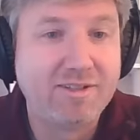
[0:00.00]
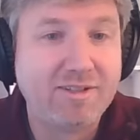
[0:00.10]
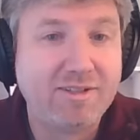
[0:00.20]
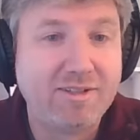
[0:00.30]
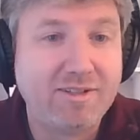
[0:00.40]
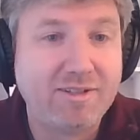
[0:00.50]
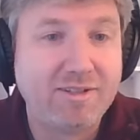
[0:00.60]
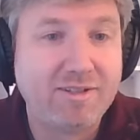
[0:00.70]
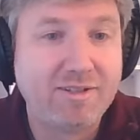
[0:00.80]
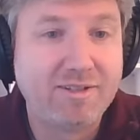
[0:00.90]

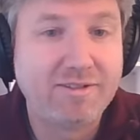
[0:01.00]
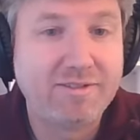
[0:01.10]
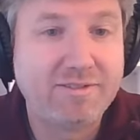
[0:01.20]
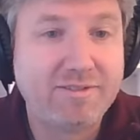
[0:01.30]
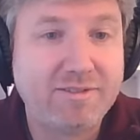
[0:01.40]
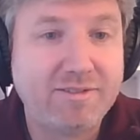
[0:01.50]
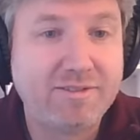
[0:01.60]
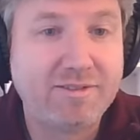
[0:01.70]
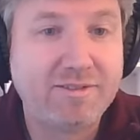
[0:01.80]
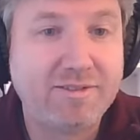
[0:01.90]

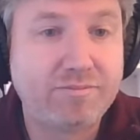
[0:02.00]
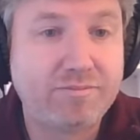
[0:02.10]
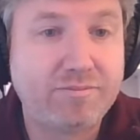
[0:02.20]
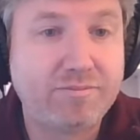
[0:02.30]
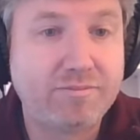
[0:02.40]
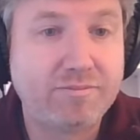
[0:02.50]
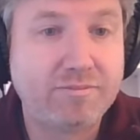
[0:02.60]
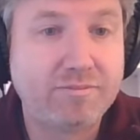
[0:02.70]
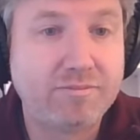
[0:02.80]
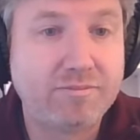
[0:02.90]

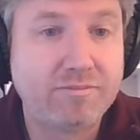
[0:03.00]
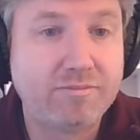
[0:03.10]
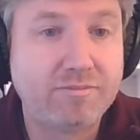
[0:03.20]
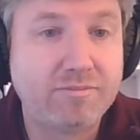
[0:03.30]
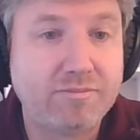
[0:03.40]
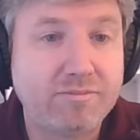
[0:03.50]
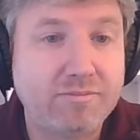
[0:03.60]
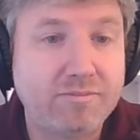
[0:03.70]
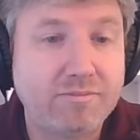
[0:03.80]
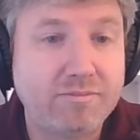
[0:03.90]
[no speech]